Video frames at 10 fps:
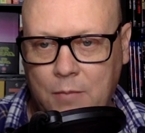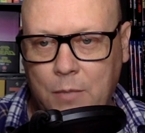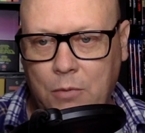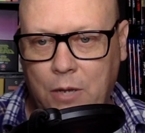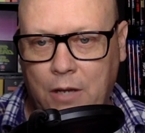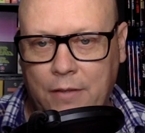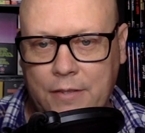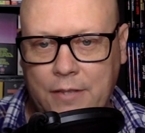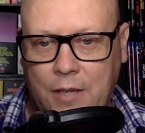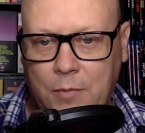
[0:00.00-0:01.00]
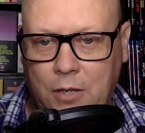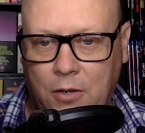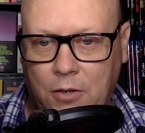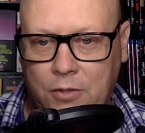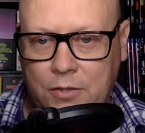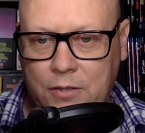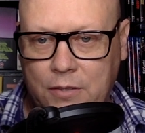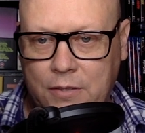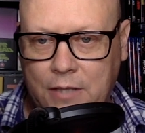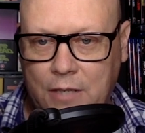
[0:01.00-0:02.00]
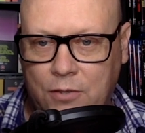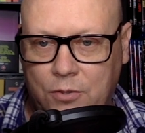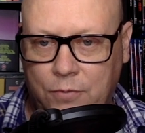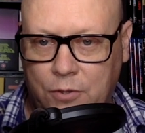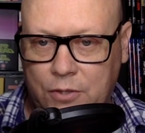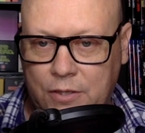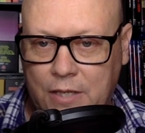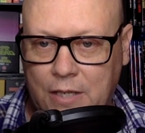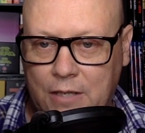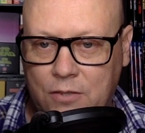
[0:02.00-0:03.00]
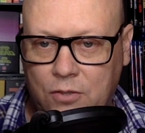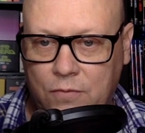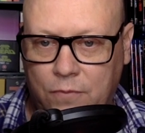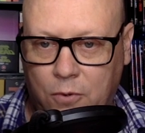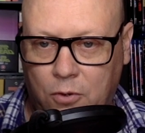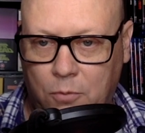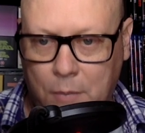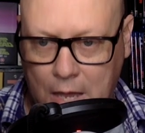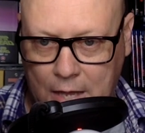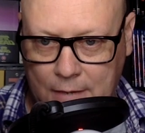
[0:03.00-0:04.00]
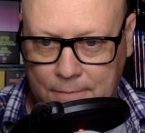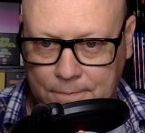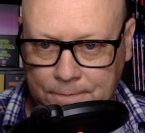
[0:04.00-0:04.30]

Meanwhile, in the same years, Santos versus the Infernal Men,